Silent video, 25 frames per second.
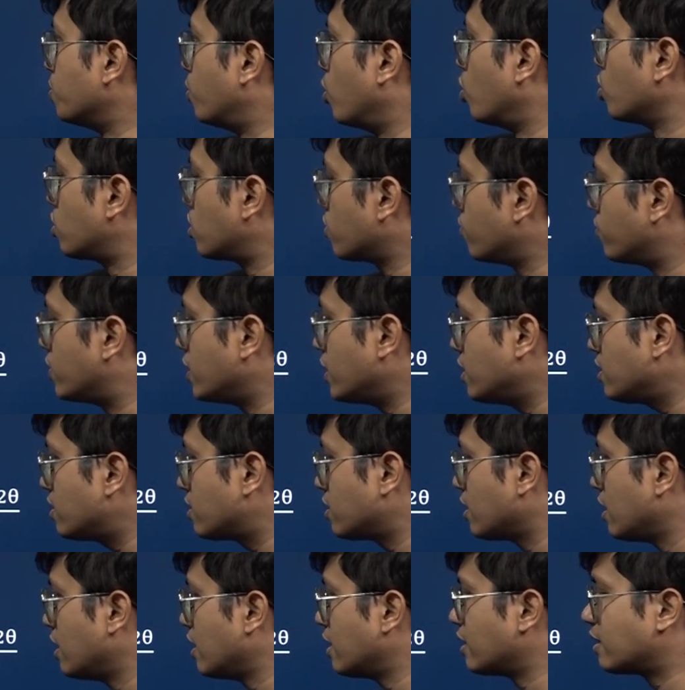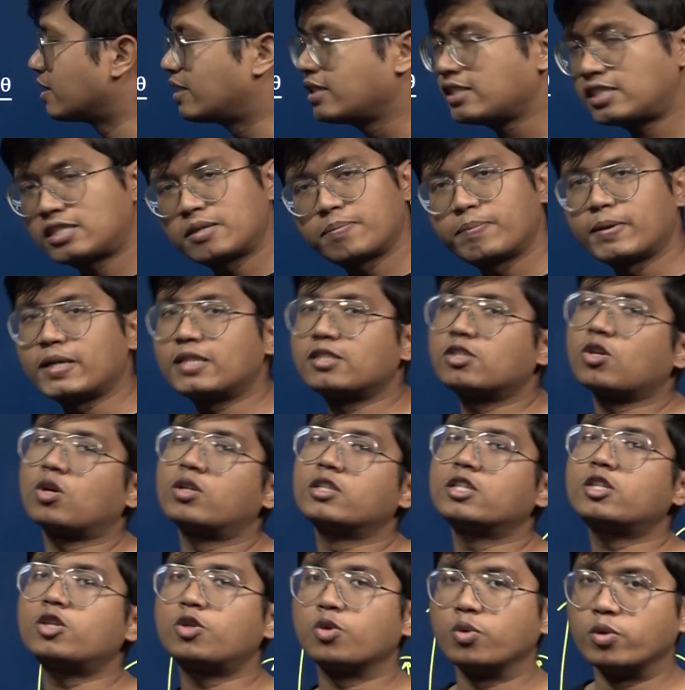Both of these, this depends on
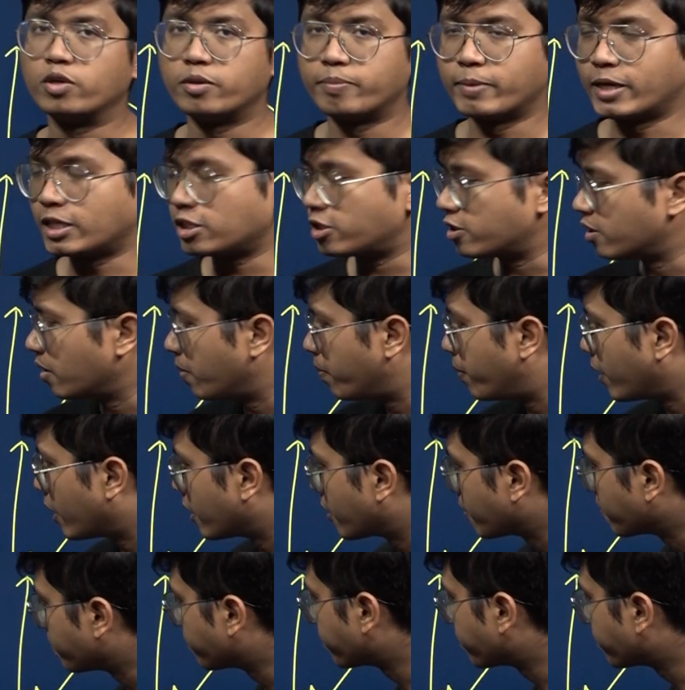the two dimensional part.